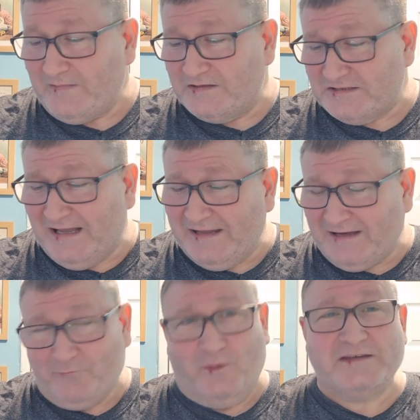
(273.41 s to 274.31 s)
A shark
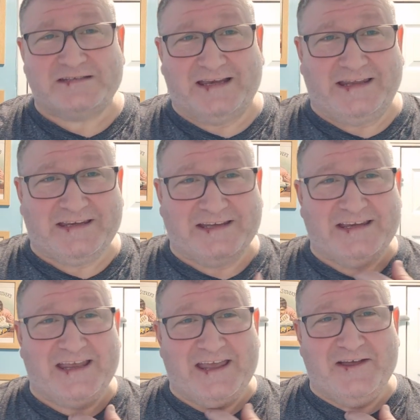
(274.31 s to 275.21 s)
dive. Once again, can
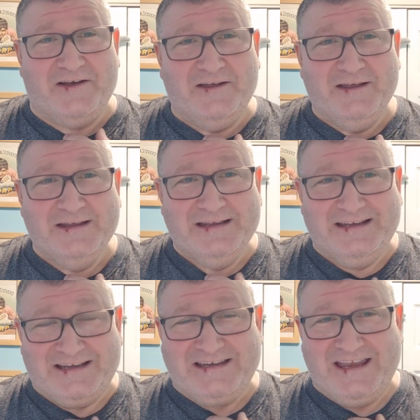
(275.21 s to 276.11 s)
you hear
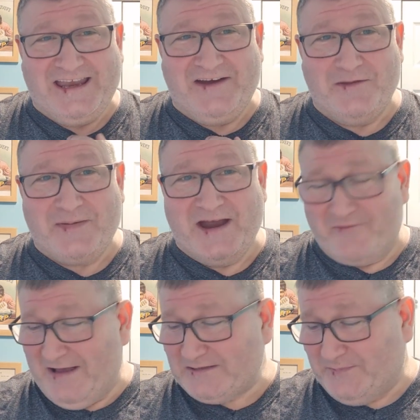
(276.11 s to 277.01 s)
a bit of
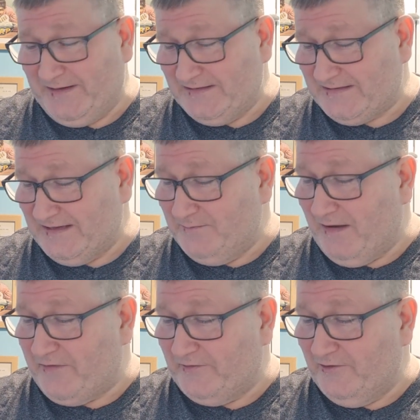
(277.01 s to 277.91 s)
raspiness in
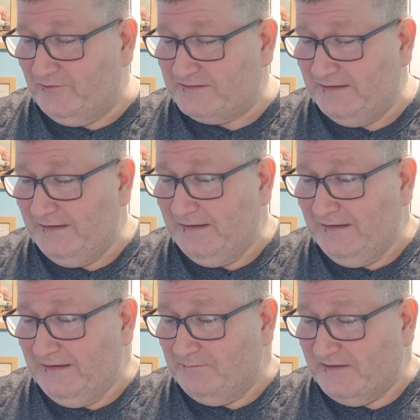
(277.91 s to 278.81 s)
my throat?
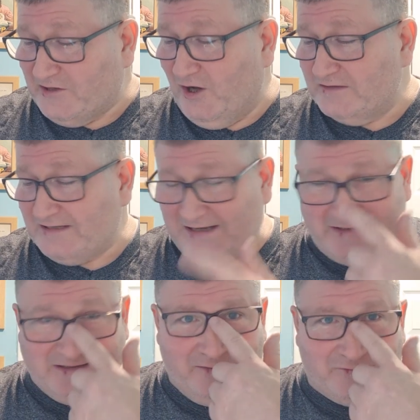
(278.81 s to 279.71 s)
My daughter
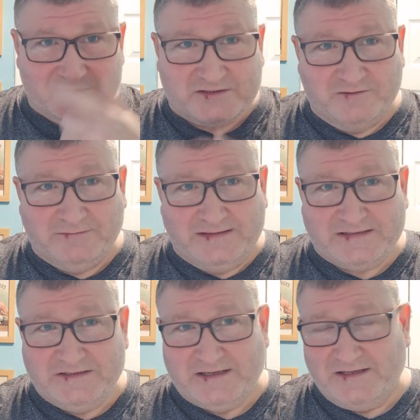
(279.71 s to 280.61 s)
had it for 2
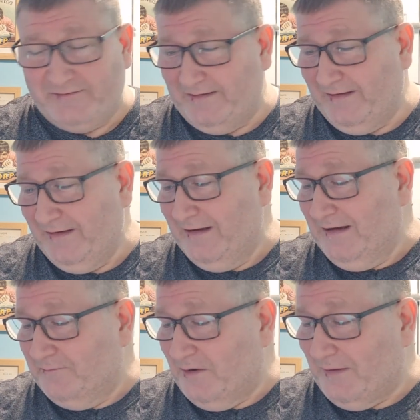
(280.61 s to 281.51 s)
weeks in January.
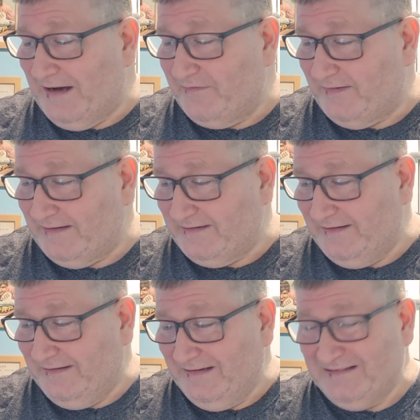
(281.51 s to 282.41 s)
My wife had
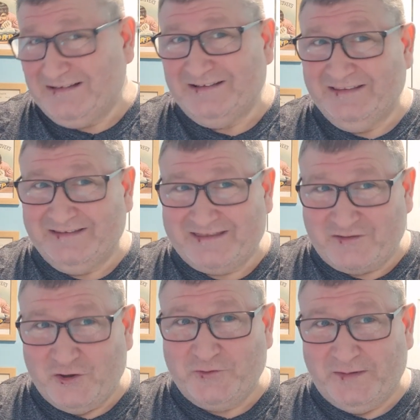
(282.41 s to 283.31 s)
it the
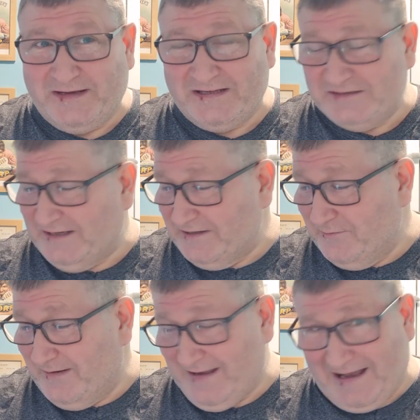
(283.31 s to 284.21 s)
3rd week in
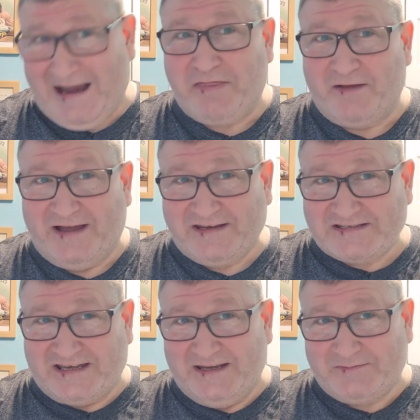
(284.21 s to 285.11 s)
January. I thought I'd
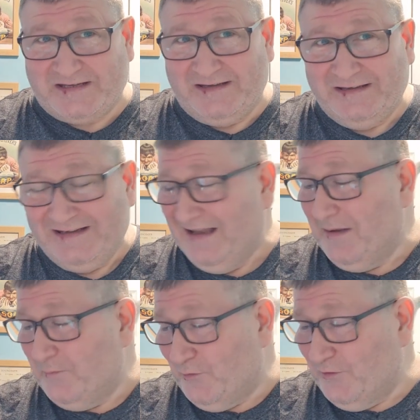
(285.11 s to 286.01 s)
escaped it,
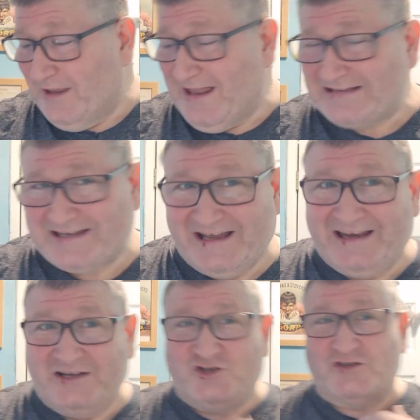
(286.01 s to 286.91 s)
but last
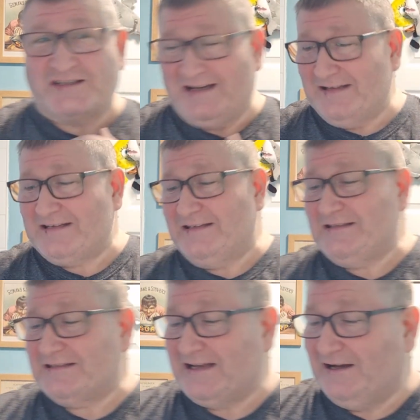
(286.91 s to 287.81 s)
night I just started
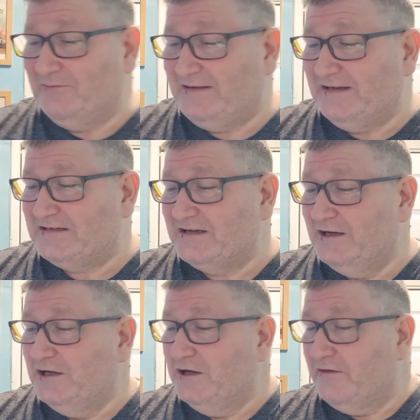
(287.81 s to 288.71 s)
with this
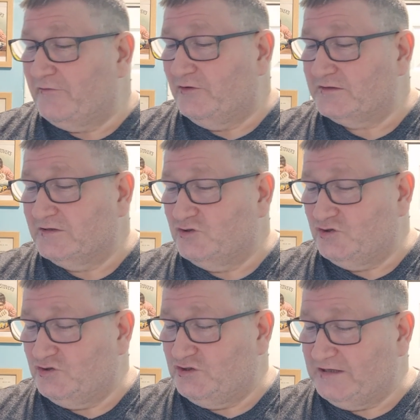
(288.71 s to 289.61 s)
throat and
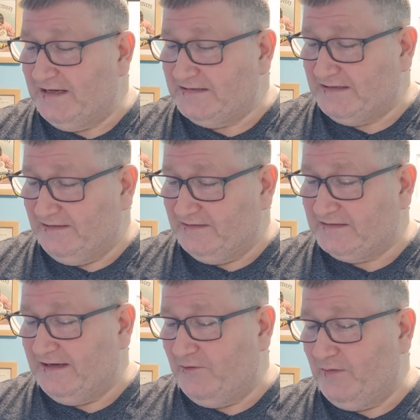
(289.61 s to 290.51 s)

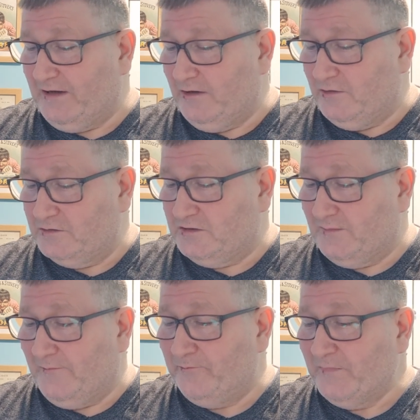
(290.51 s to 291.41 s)
chestiness. Here we go.
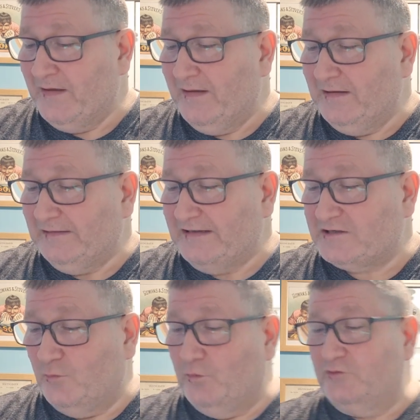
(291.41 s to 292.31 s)
Come on, let's
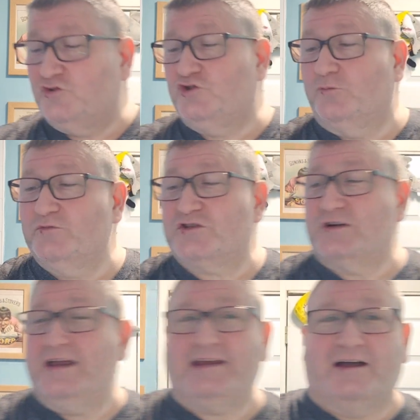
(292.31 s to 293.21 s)
go. We'll jump
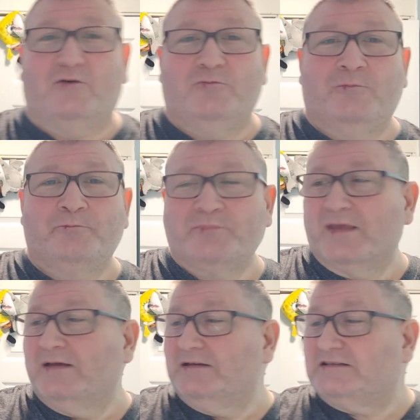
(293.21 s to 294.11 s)
straight down
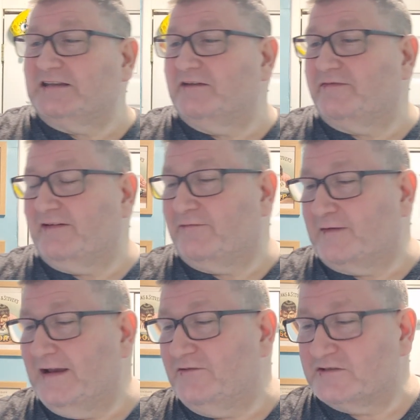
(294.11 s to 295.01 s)
to the
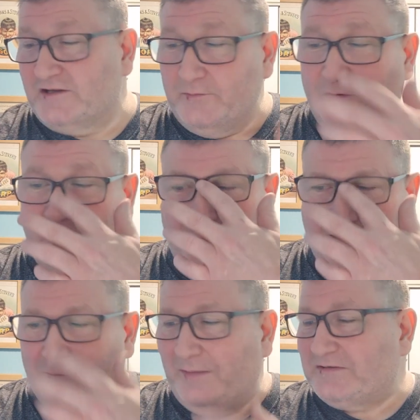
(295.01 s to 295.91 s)
fragrance on the
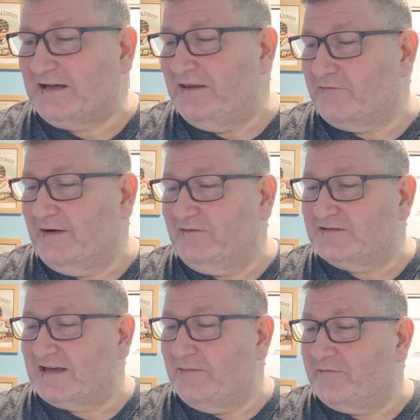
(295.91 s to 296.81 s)
Bundubeard website. The fragrance
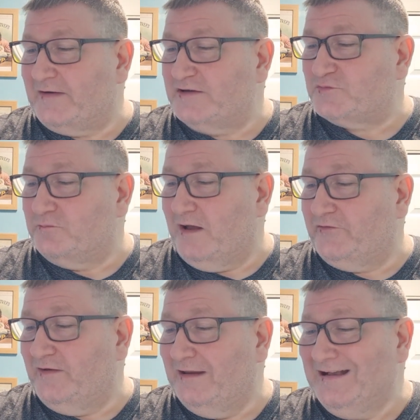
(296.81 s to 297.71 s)
is hip, fresh,
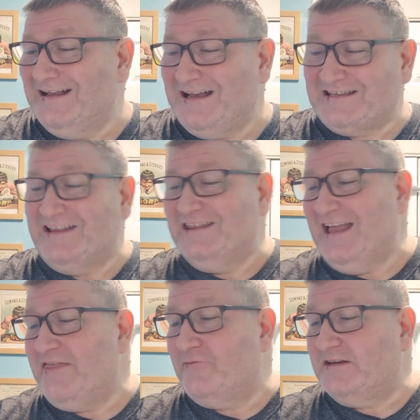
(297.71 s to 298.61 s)
modern, has a
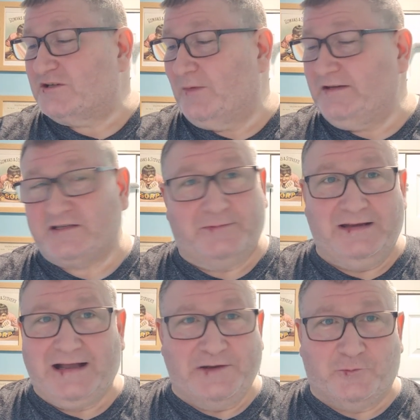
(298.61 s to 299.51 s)
leathery swing to
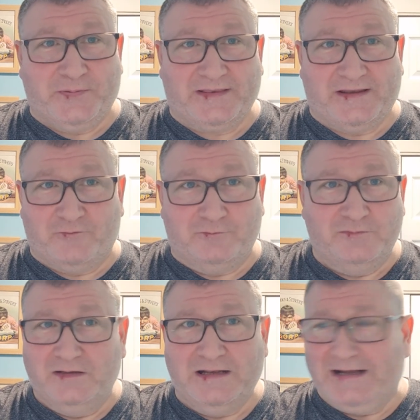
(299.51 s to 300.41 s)
it. I don't pick that up
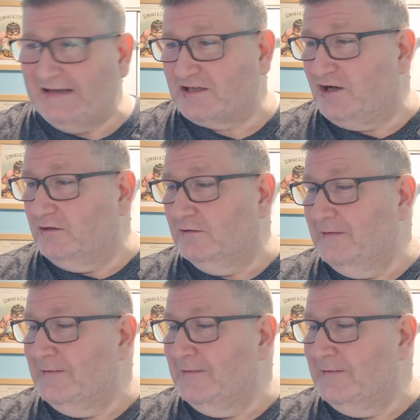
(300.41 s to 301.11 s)
at all.